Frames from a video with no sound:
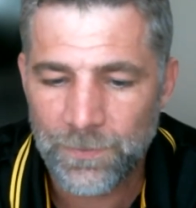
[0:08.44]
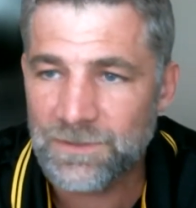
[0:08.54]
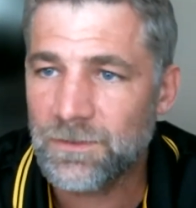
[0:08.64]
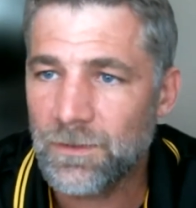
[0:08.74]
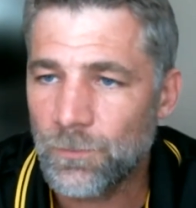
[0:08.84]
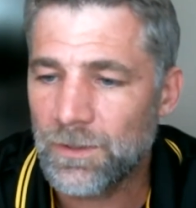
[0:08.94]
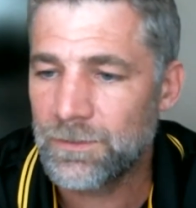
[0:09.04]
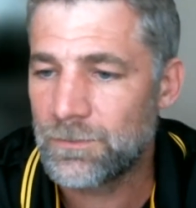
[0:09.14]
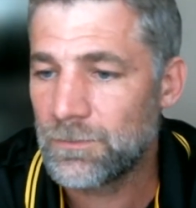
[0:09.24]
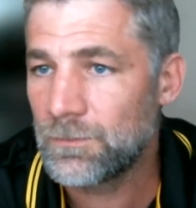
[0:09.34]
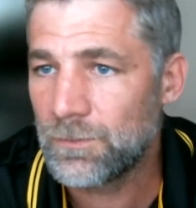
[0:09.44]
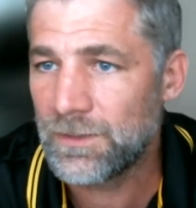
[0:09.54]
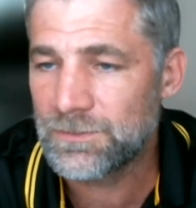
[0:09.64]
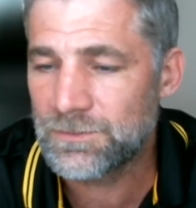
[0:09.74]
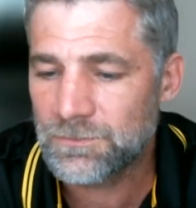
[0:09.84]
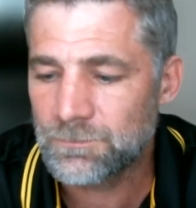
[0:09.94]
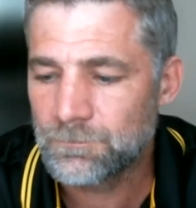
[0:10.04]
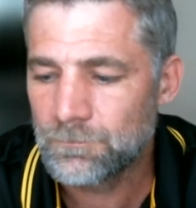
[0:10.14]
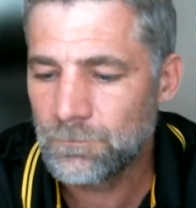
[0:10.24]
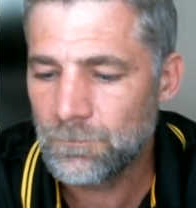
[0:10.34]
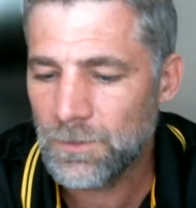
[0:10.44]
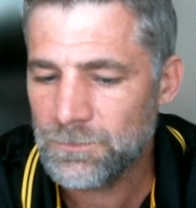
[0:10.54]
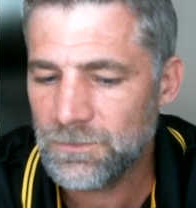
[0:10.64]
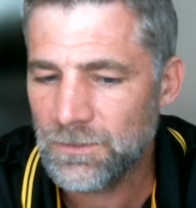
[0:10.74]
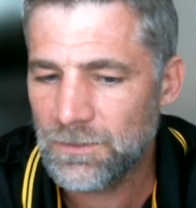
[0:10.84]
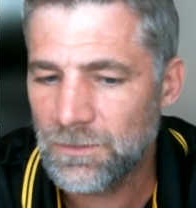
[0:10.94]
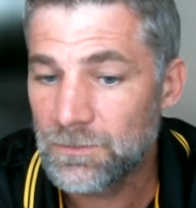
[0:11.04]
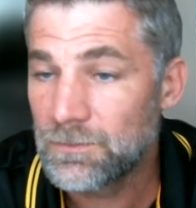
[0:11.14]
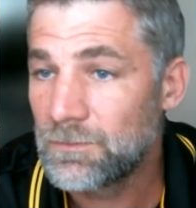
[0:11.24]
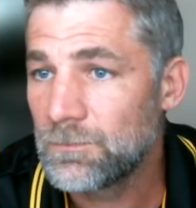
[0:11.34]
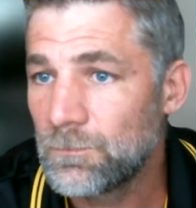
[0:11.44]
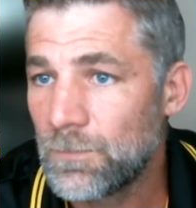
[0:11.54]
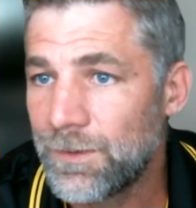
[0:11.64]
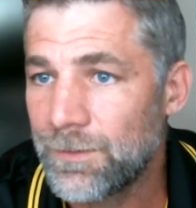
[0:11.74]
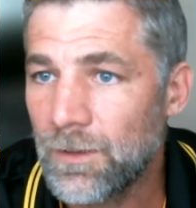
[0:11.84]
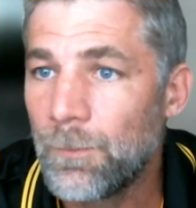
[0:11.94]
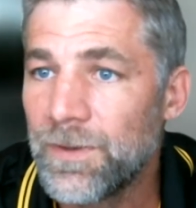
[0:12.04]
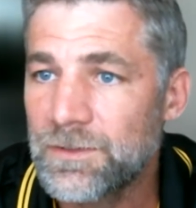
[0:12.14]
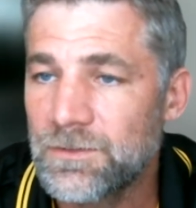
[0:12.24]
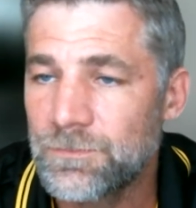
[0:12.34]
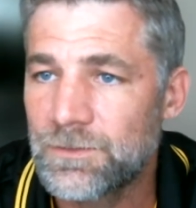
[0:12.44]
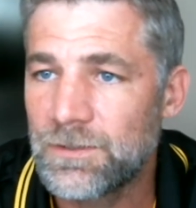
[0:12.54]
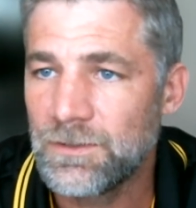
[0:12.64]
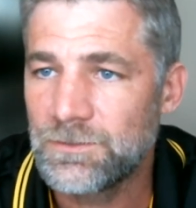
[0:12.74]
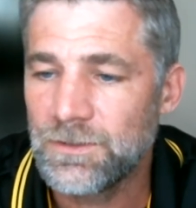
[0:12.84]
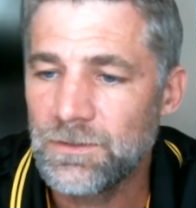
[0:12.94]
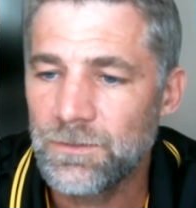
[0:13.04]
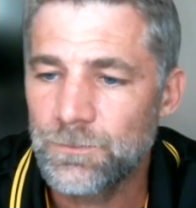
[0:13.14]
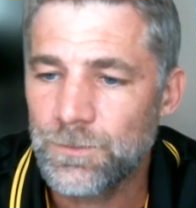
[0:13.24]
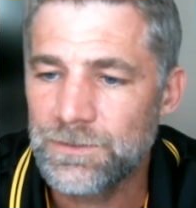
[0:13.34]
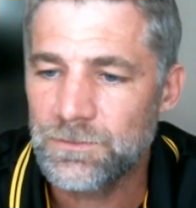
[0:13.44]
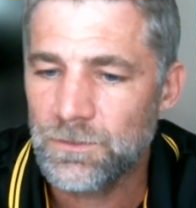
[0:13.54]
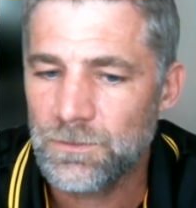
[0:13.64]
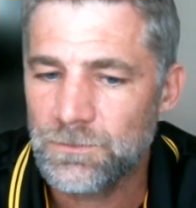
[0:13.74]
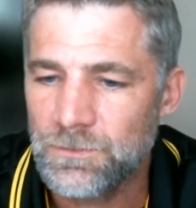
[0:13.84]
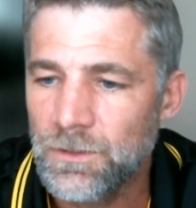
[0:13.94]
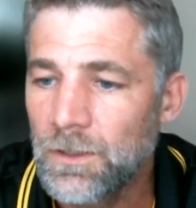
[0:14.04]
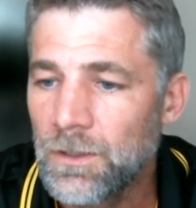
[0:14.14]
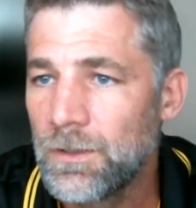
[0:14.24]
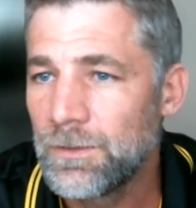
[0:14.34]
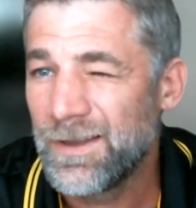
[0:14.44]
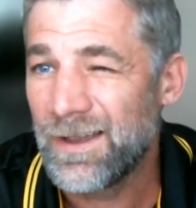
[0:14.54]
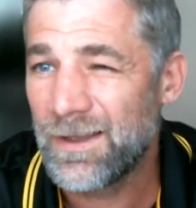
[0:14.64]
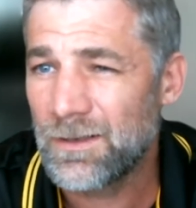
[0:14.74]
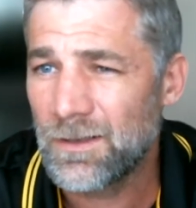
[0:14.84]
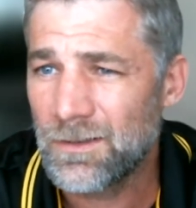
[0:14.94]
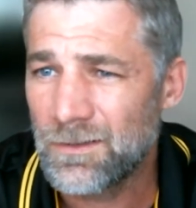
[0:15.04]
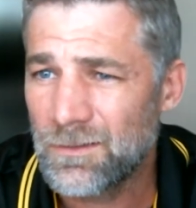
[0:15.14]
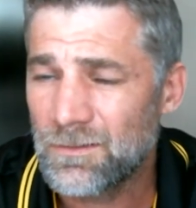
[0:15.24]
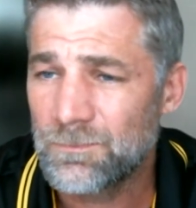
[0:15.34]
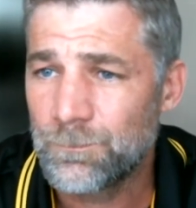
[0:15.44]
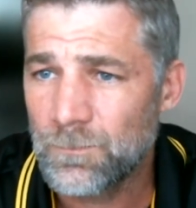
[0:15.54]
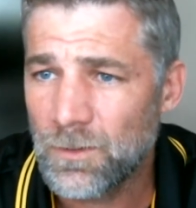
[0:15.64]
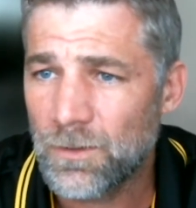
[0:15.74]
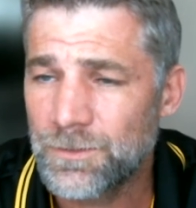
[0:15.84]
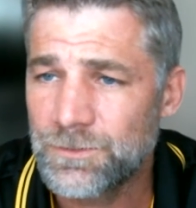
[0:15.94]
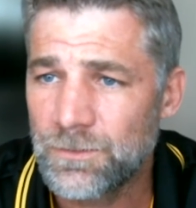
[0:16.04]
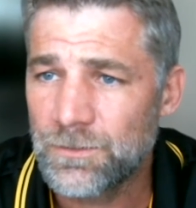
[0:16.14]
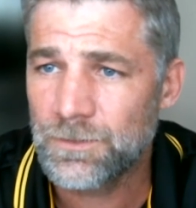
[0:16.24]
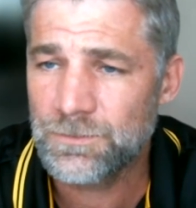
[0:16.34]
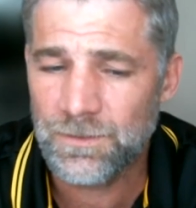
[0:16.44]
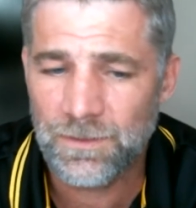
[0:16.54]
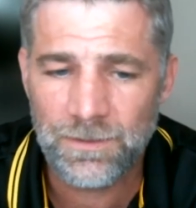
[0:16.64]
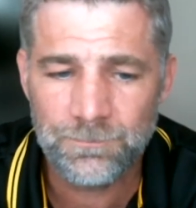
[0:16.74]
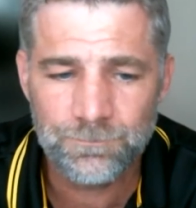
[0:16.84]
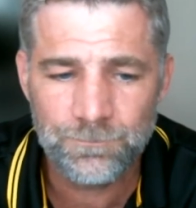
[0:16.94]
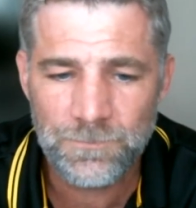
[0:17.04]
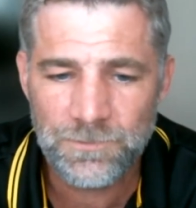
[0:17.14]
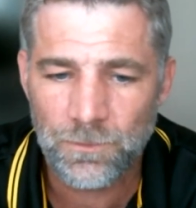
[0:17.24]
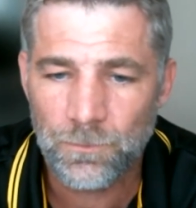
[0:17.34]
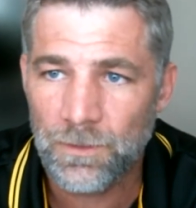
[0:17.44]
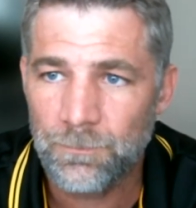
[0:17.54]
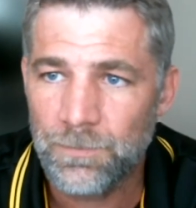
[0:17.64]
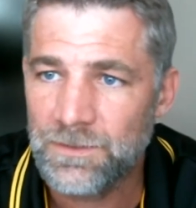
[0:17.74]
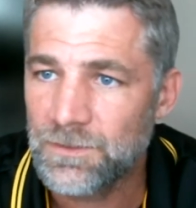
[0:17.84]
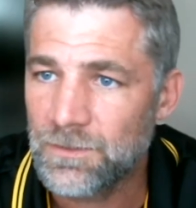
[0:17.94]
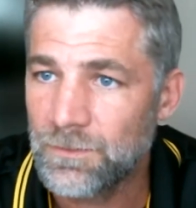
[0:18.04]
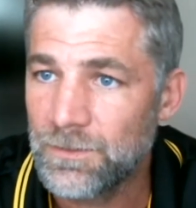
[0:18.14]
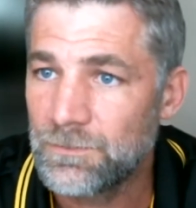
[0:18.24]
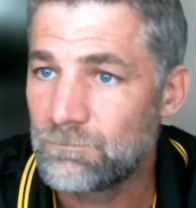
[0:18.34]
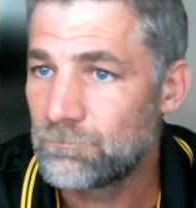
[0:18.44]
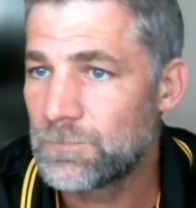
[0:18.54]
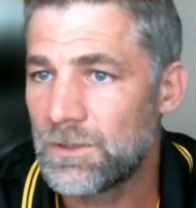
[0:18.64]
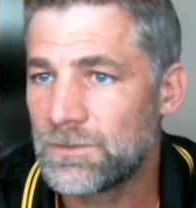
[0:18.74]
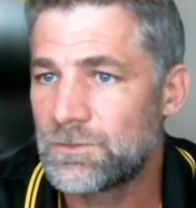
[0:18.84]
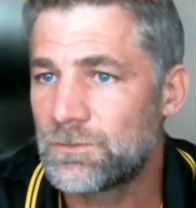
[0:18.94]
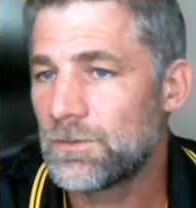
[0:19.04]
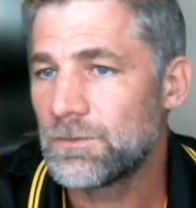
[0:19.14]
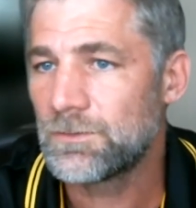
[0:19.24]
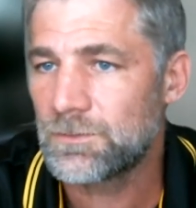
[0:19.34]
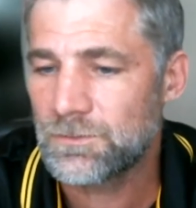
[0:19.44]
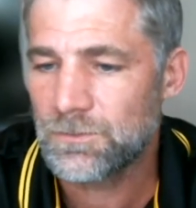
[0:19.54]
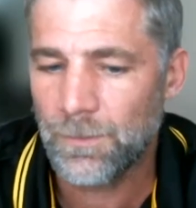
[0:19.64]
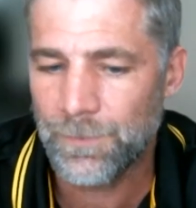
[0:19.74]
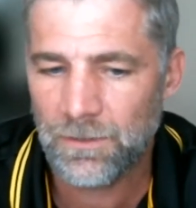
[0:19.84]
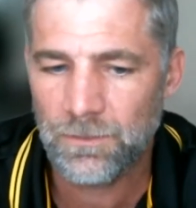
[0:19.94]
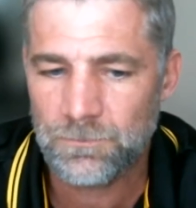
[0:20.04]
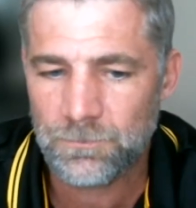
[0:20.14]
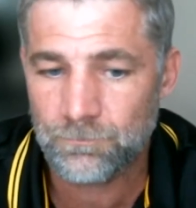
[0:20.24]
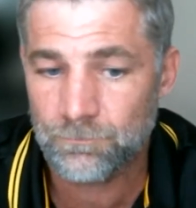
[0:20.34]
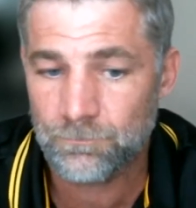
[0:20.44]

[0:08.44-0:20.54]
basically what I do is mostly a mix of teaching and research at a large university. So we basically teach students about